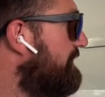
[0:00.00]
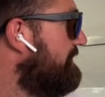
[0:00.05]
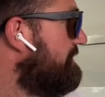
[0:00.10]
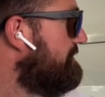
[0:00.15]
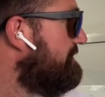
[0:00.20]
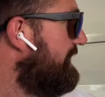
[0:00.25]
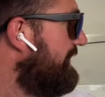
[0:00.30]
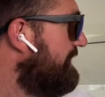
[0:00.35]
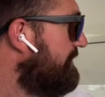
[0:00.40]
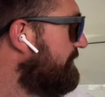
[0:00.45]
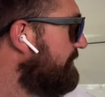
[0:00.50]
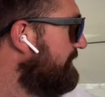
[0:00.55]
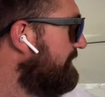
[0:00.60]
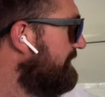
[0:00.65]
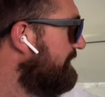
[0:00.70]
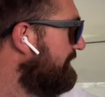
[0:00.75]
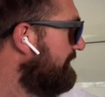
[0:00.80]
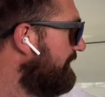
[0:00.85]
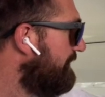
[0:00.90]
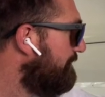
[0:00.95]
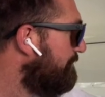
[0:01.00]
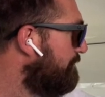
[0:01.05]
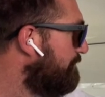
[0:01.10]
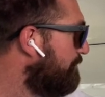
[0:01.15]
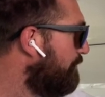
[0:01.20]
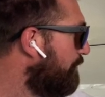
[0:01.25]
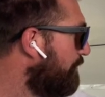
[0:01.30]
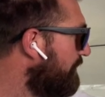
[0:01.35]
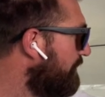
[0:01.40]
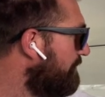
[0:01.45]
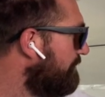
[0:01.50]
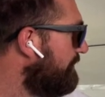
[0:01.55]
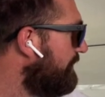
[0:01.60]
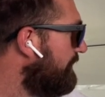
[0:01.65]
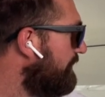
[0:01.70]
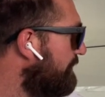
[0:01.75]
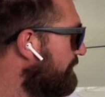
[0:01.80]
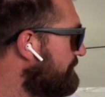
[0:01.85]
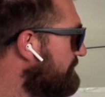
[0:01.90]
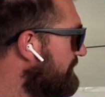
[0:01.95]
station and four of
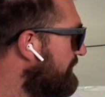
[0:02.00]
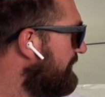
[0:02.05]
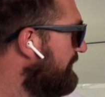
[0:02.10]
those.